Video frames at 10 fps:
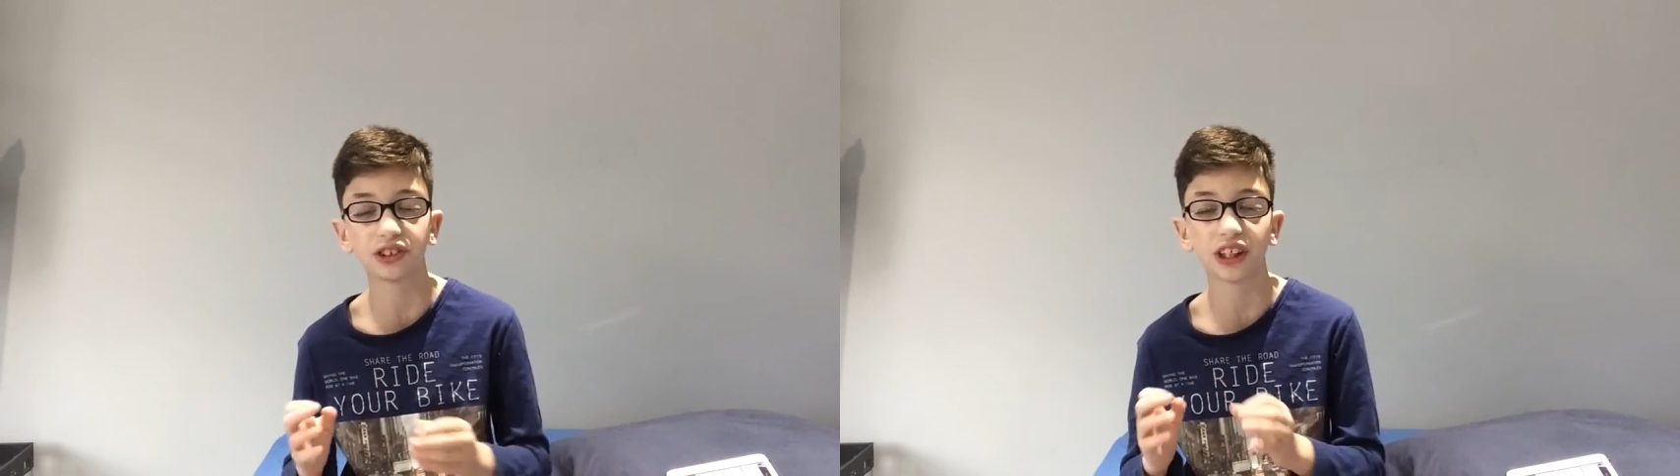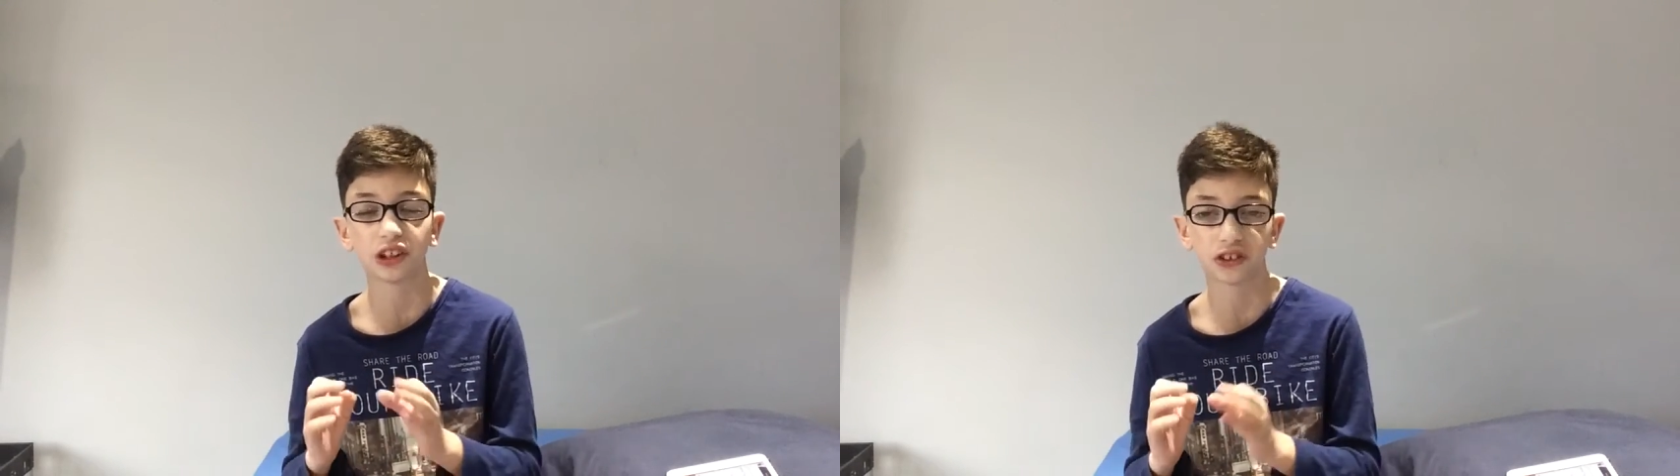
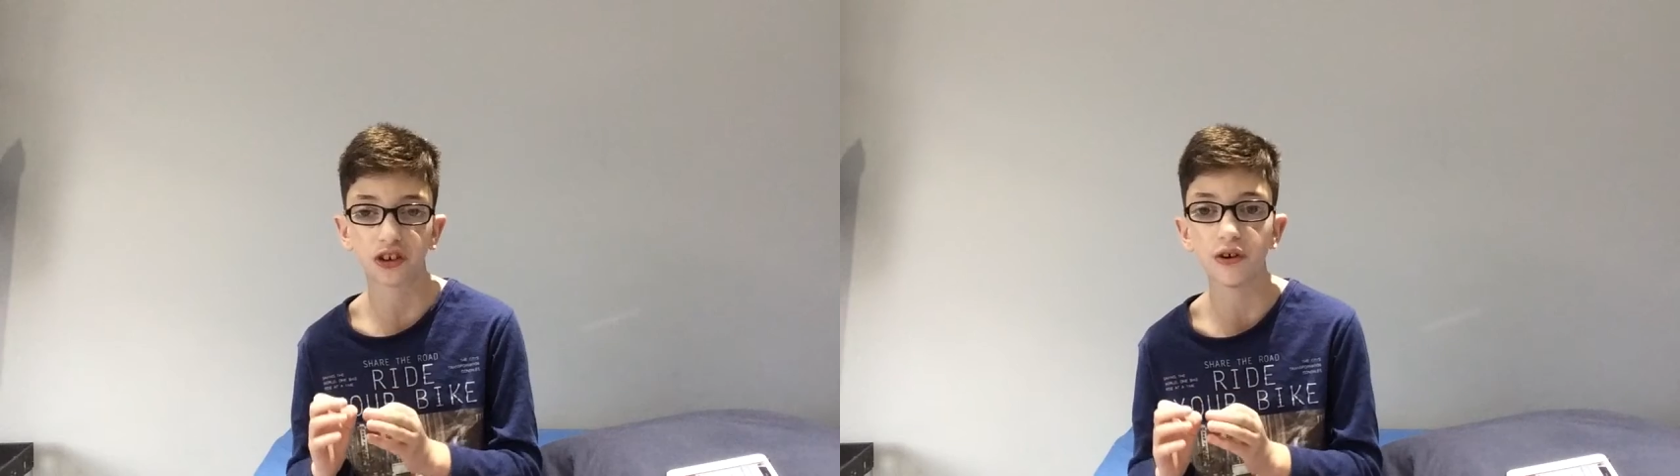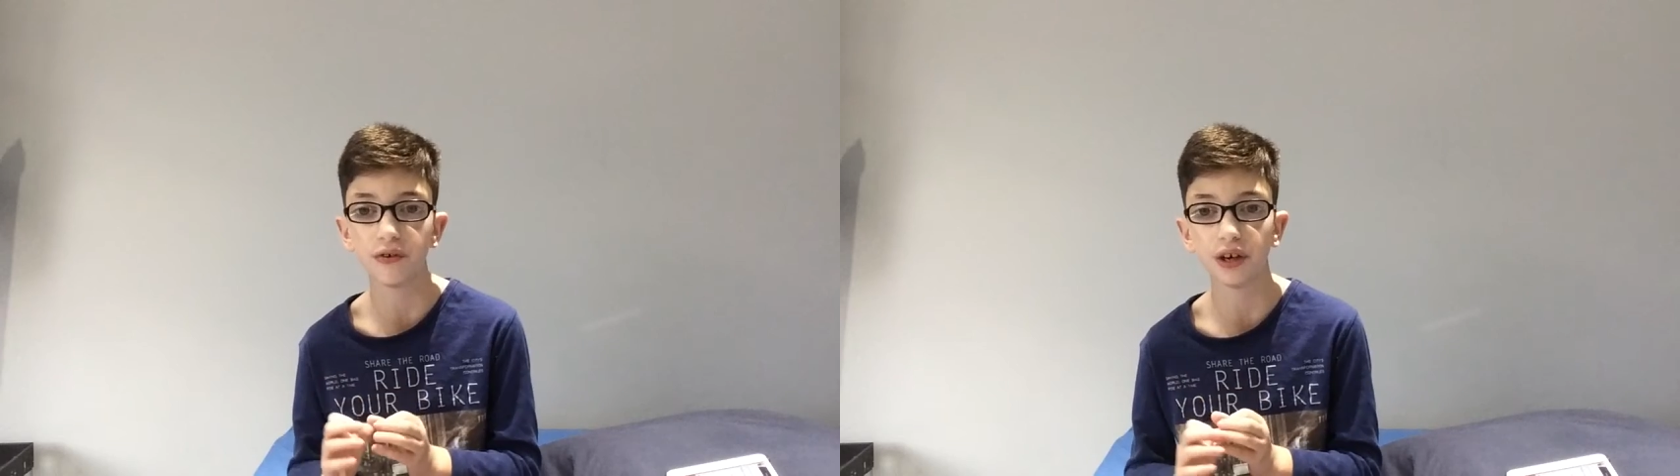say a
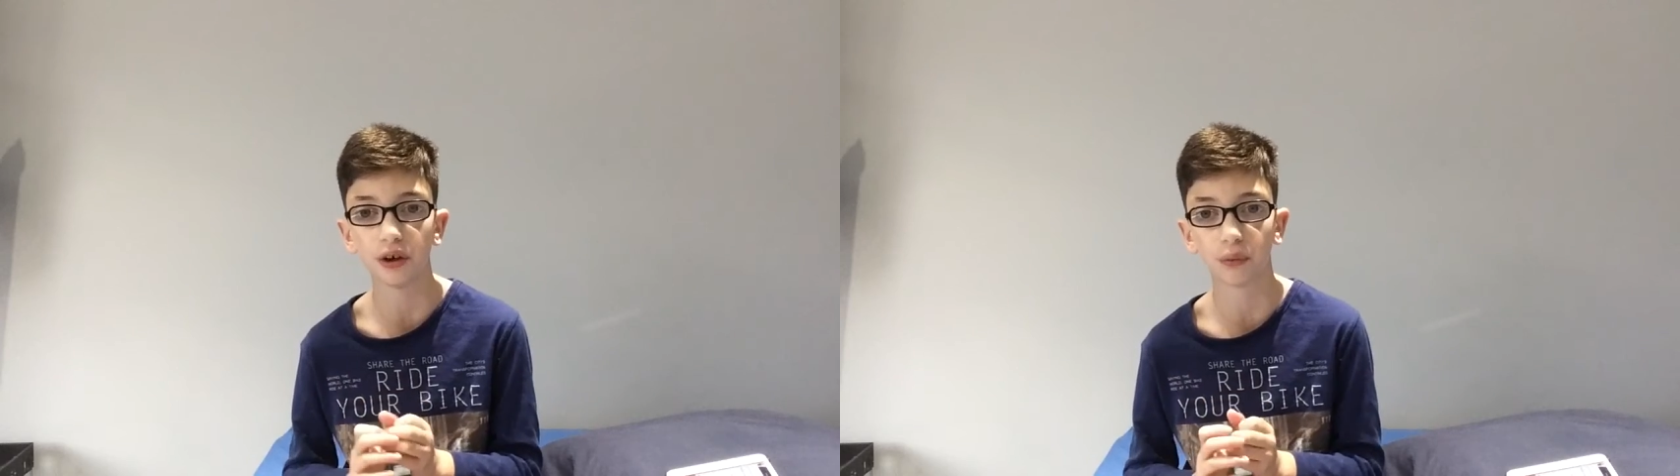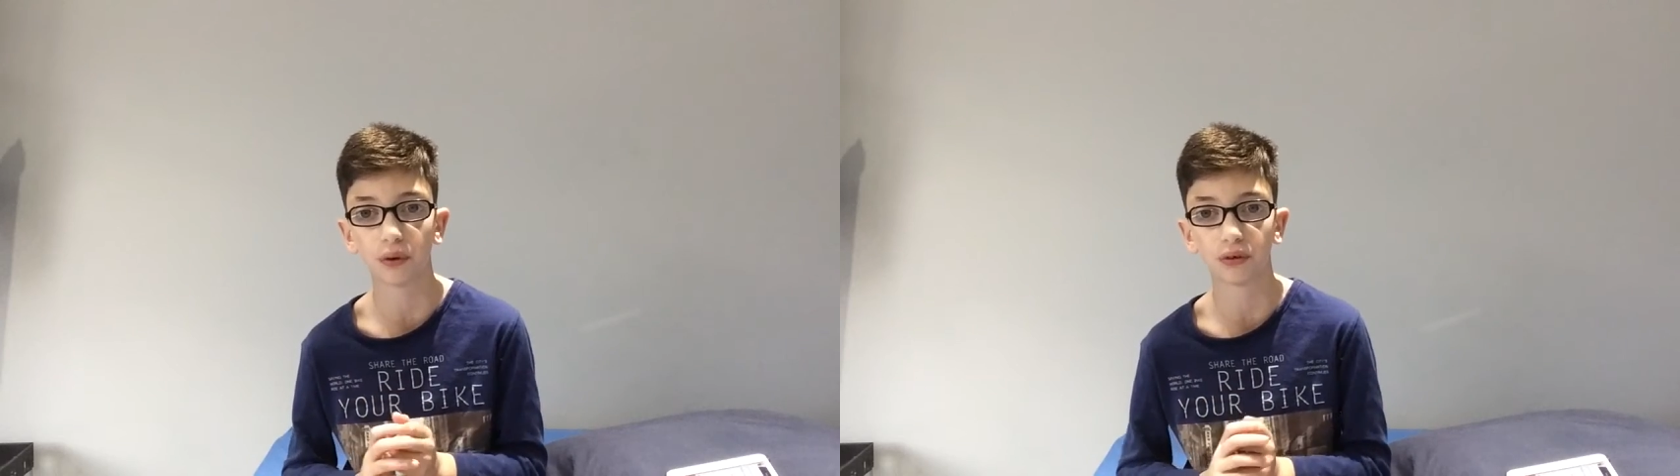
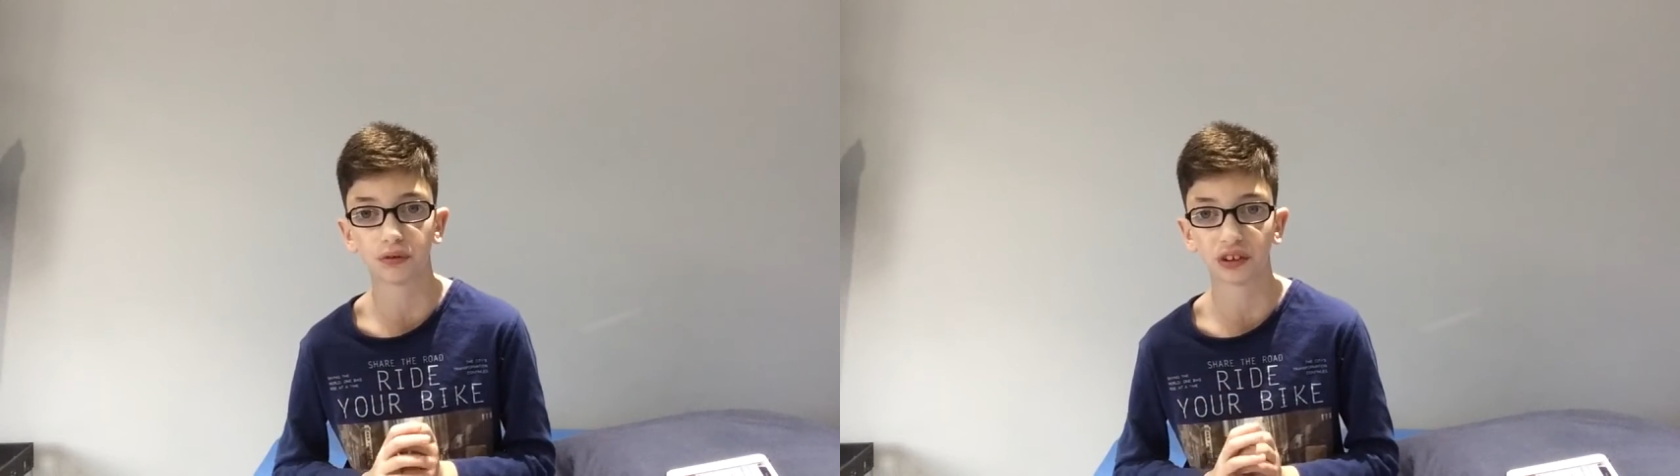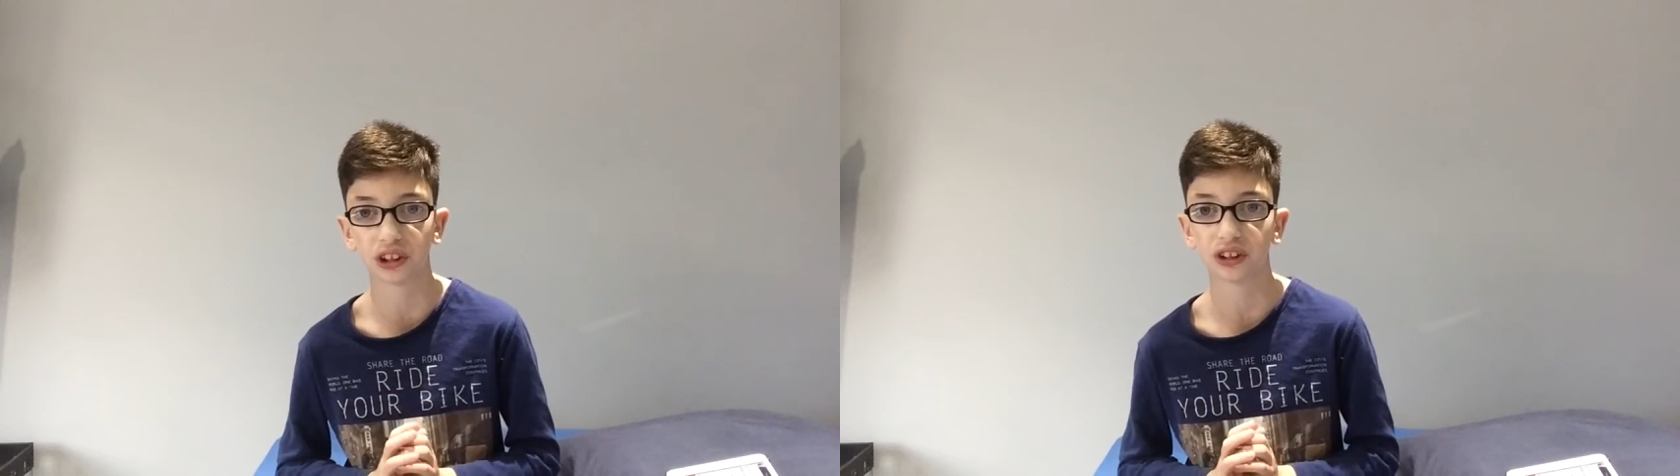2-0
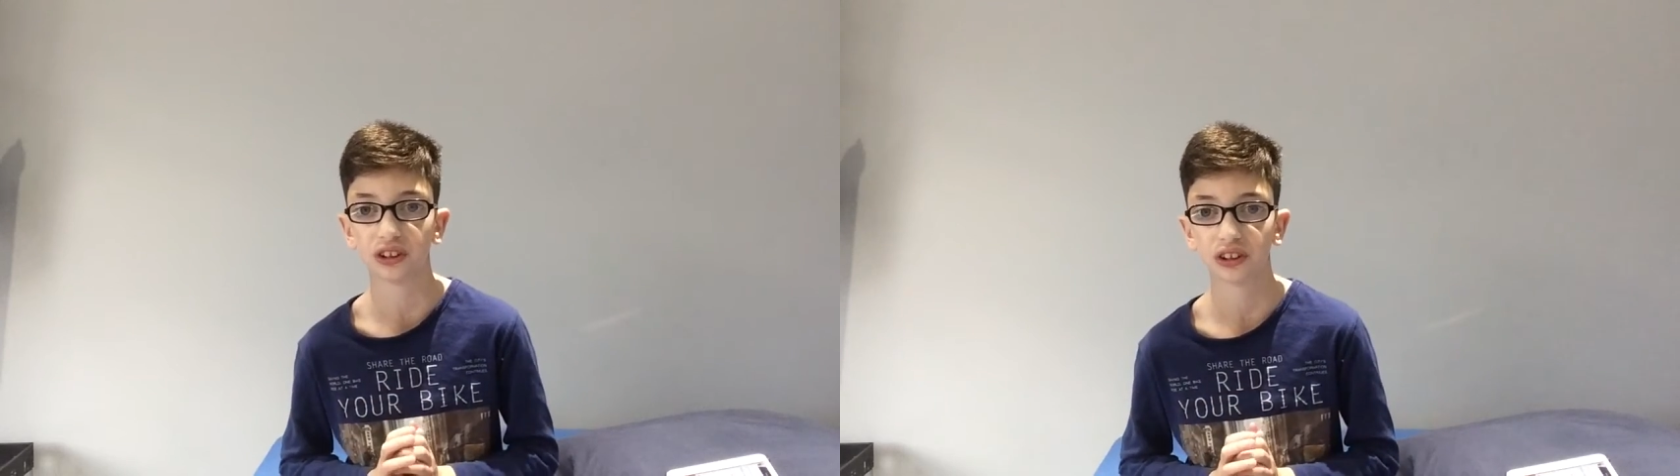Watford.